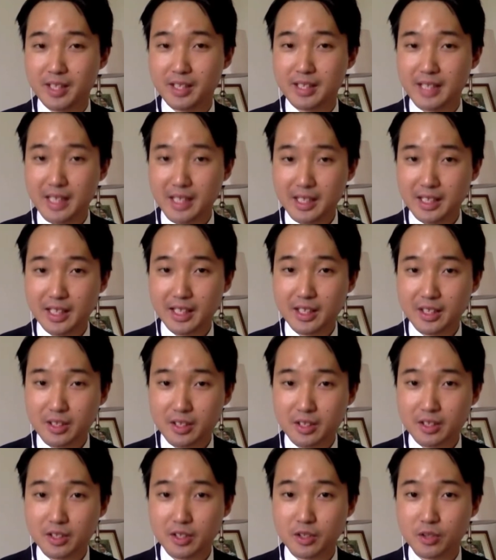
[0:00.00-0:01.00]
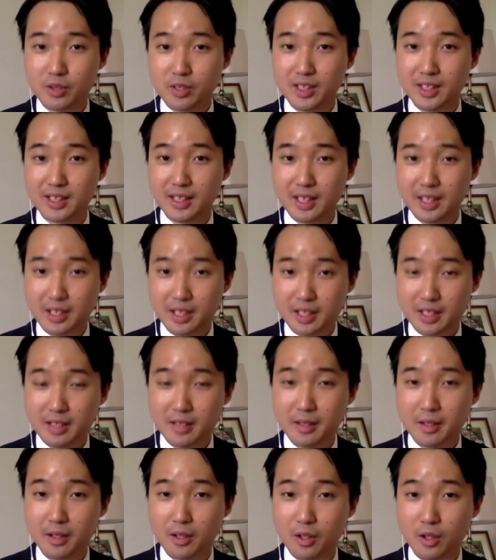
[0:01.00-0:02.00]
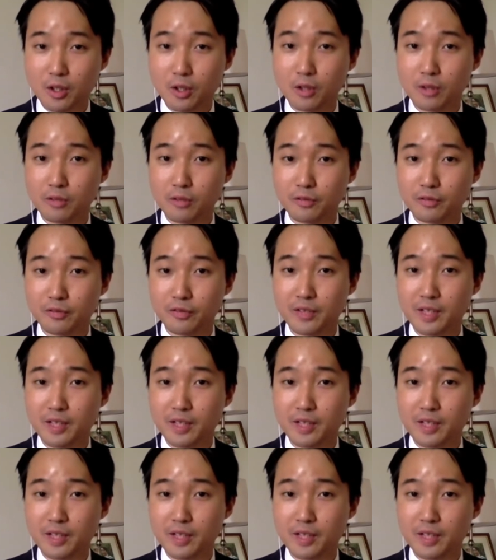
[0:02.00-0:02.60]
dedicated to the study of